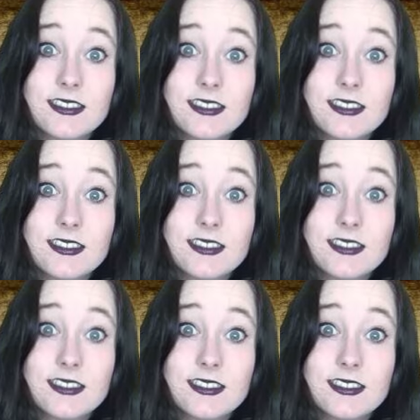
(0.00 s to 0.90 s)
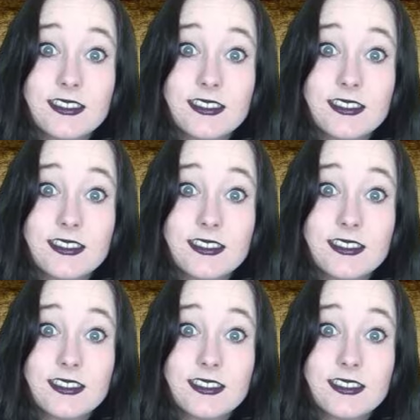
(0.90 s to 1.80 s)

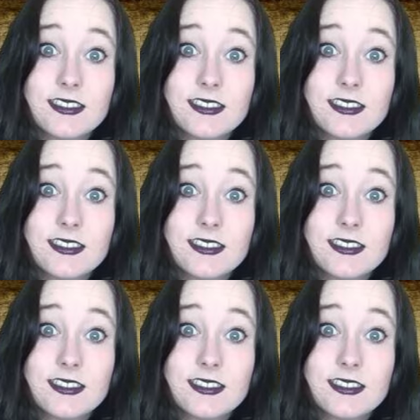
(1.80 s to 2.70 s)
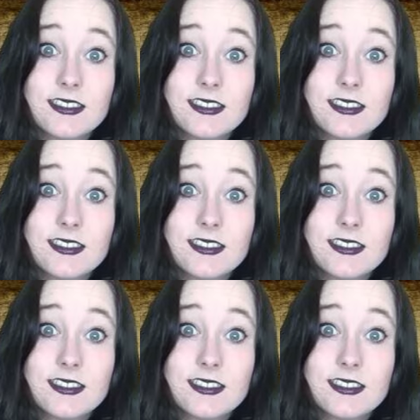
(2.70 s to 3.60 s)

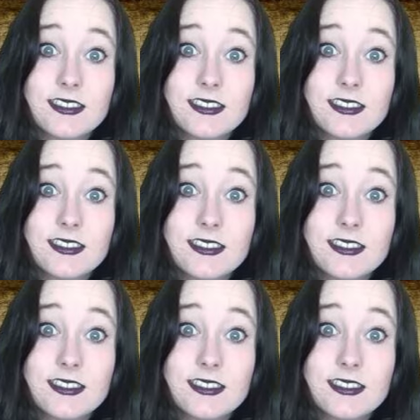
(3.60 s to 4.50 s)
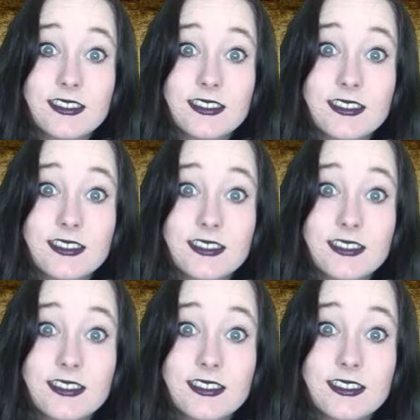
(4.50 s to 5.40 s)

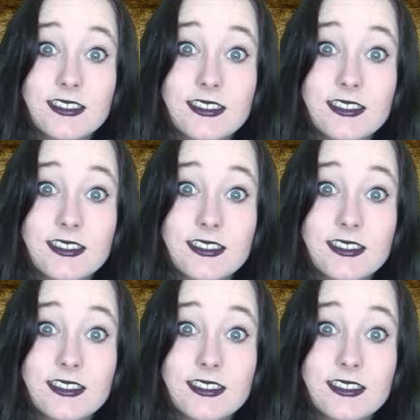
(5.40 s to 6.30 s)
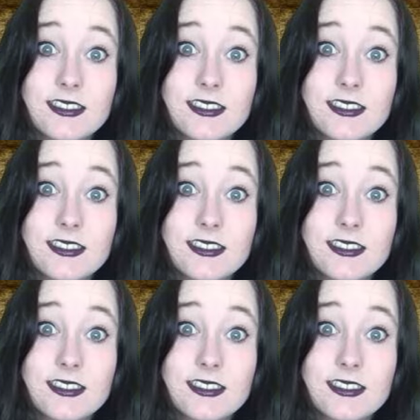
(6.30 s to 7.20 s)

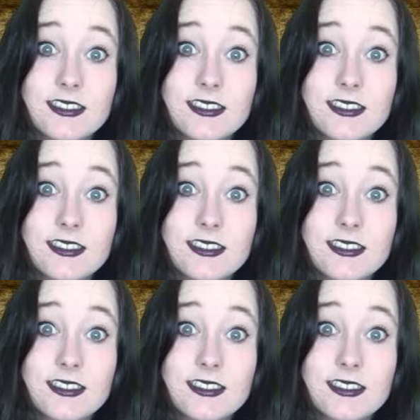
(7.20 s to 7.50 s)
(no lip movement)